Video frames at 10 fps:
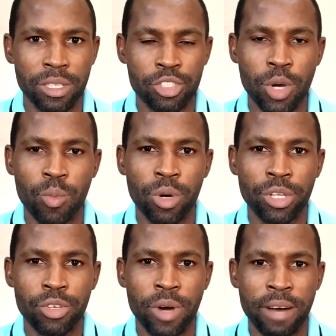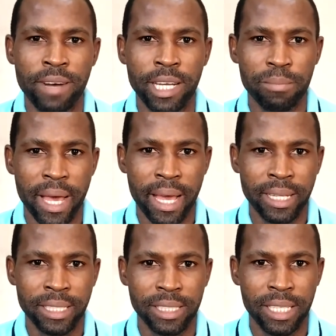someone you have
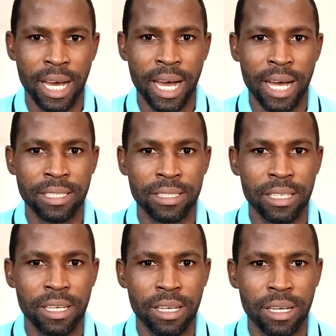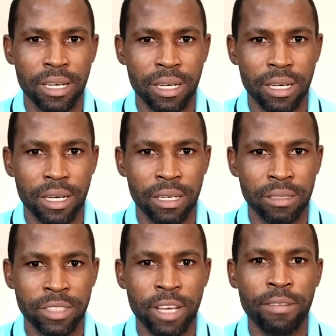admired that
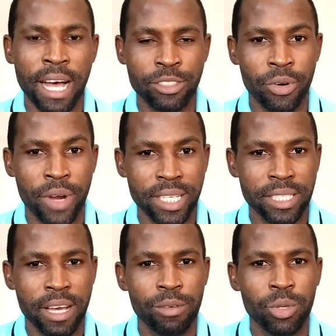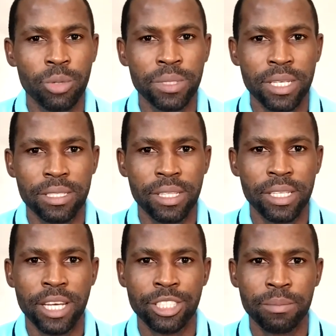has already developed his
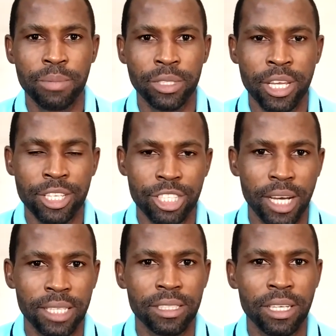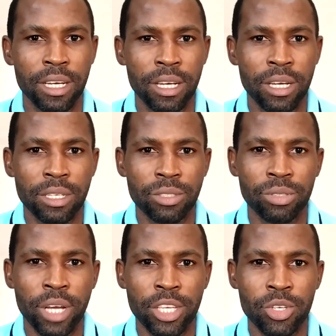leadership potentials, so
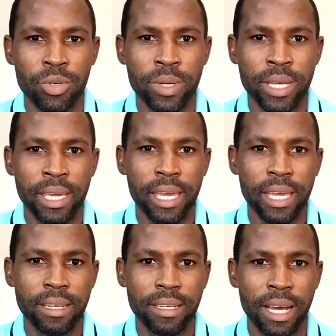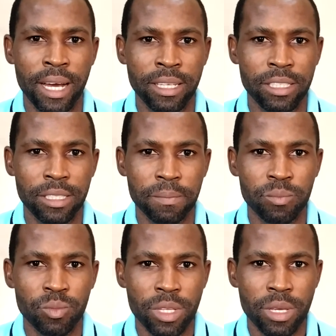that you will gain and
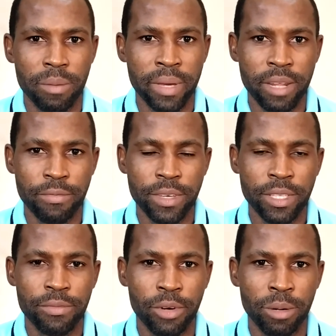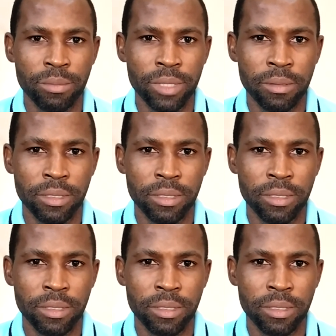benefit from